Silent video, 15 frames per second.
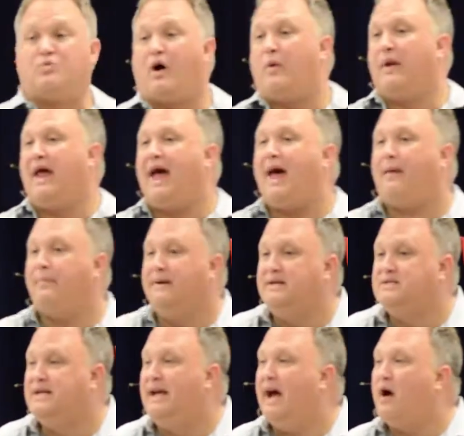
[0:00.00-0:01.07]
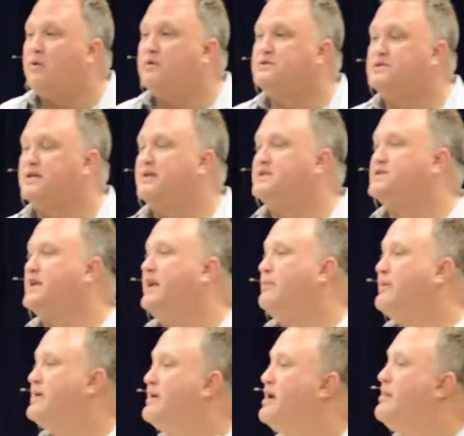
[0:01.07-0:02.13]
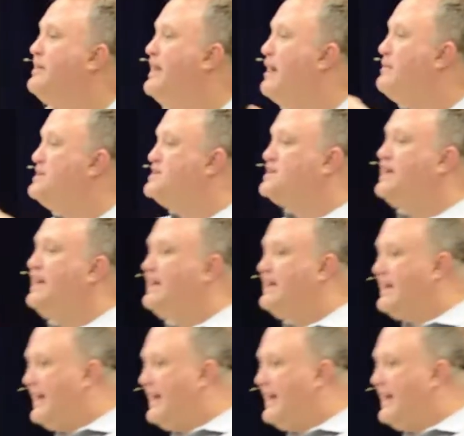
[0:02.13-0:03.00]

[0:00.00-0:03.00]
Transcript: what would happen is the elders of the city would come and they would sit at the